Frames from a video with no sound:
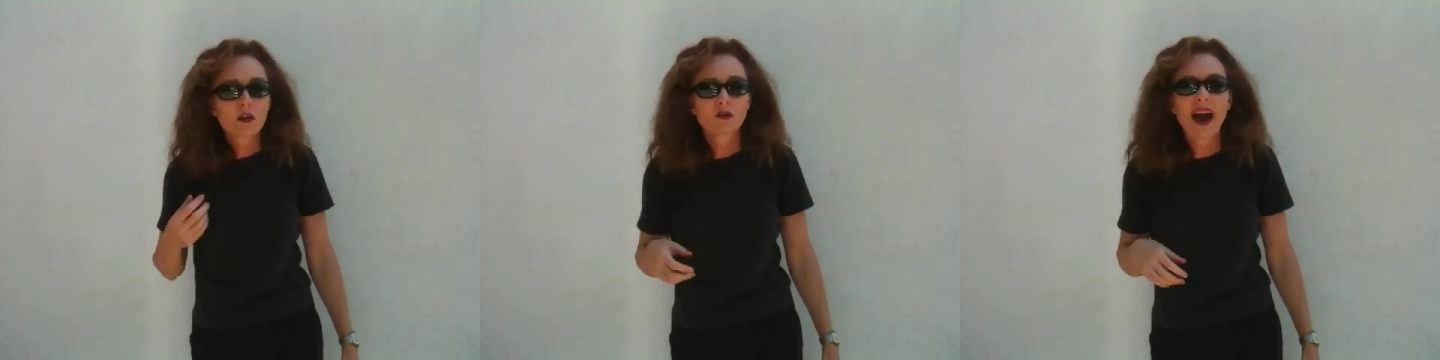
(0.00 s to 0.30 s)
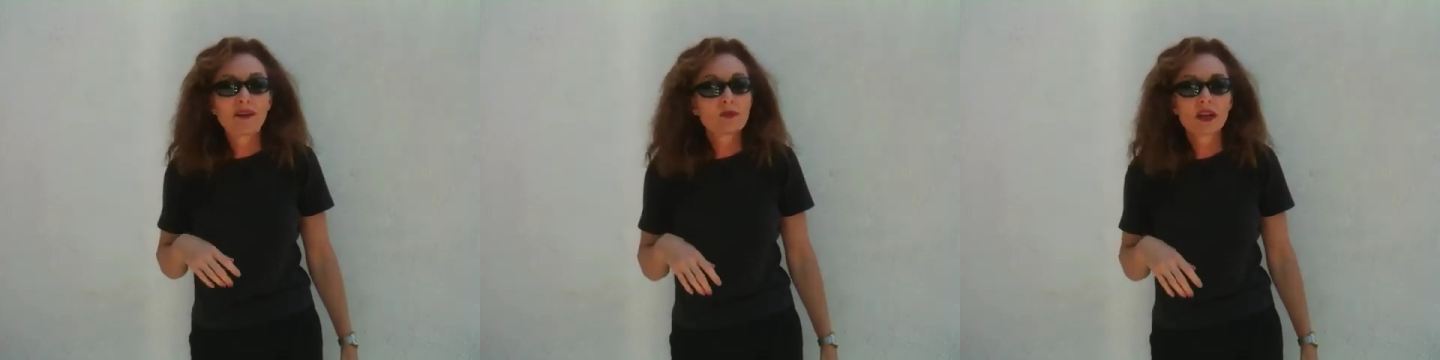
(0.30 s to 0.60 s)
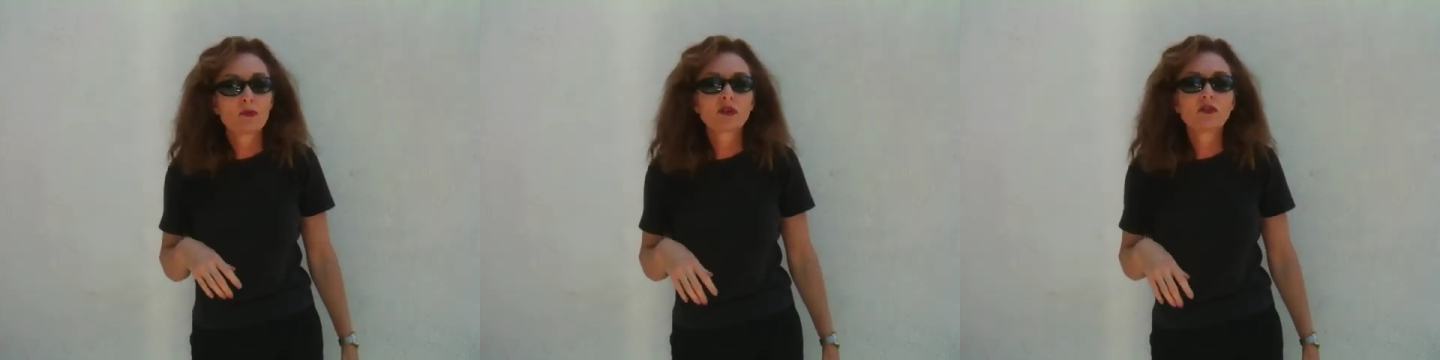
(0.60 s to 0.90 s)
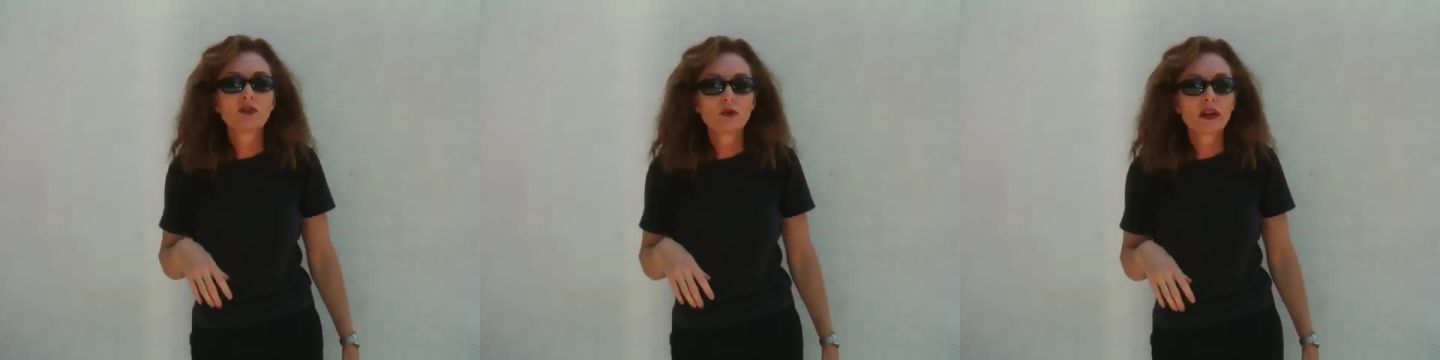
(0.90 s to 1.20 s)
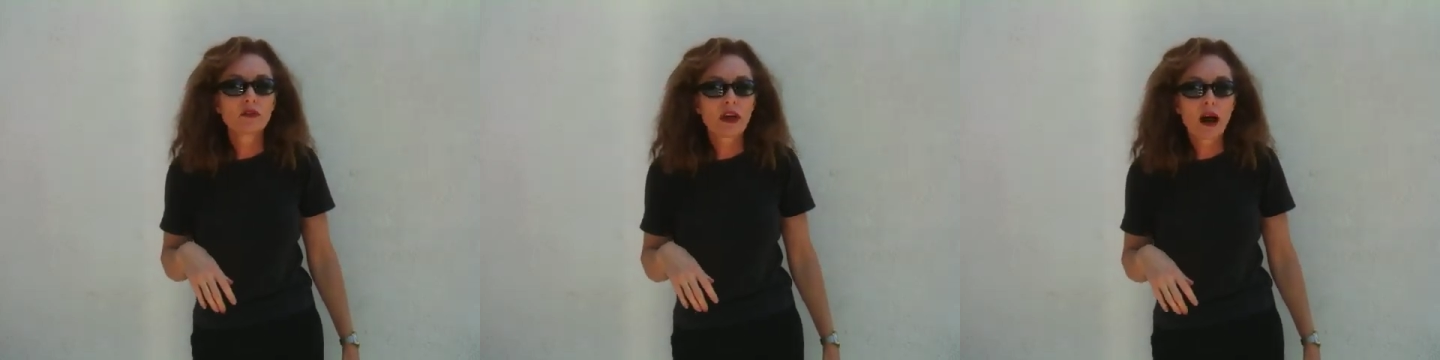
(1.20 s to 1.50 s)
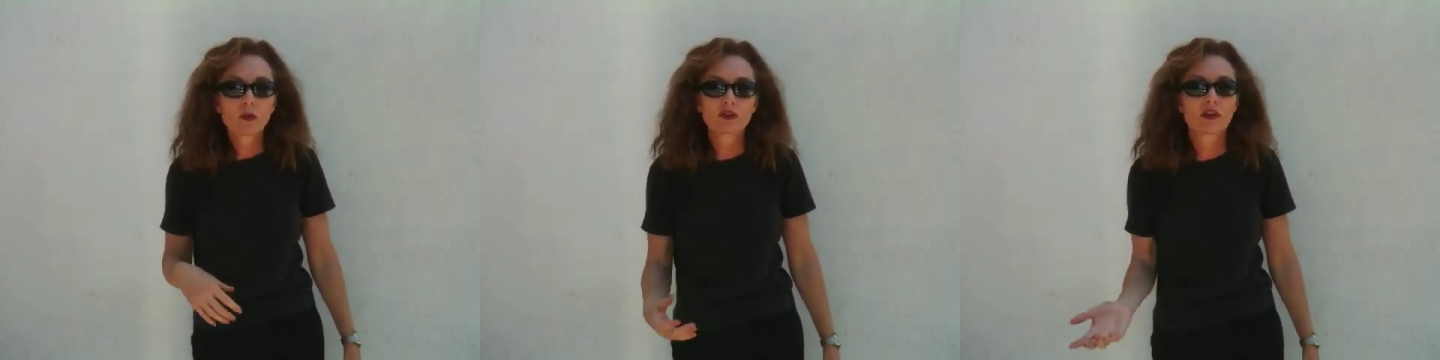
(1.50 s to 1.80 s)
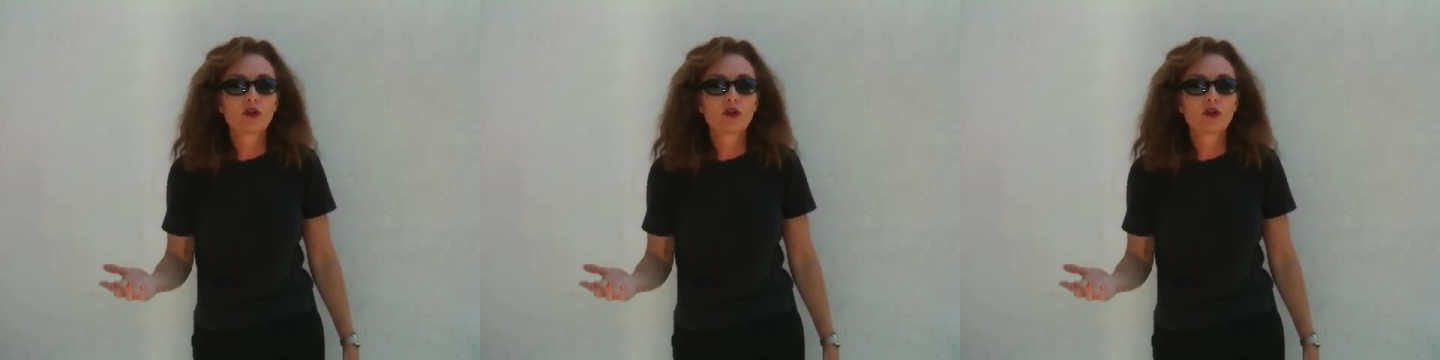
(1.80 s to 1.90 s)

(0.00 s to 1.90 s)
So I haven't been able to do any of that, which I